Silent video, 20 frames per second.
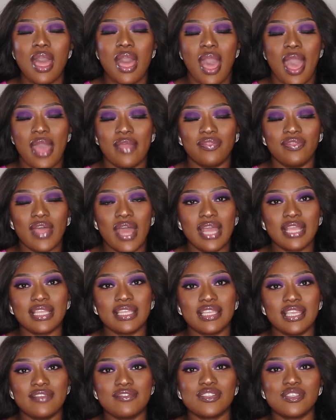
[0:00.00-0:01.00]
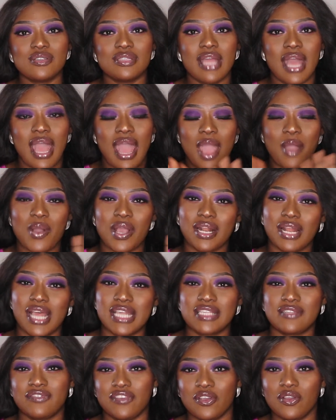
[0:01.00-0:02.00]
and that gives you that
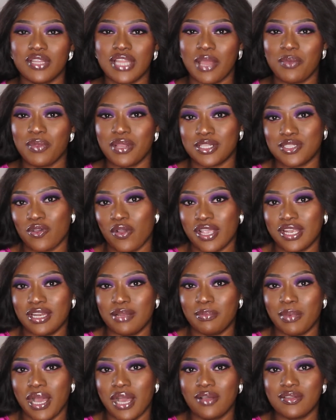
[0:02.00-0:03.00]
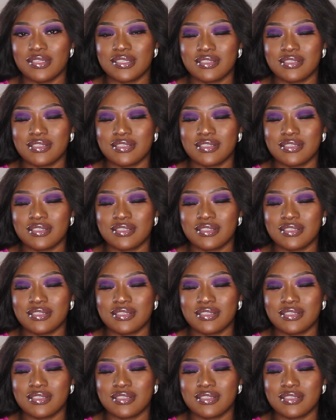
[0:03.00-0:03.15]
hourglass figure that we are talking about.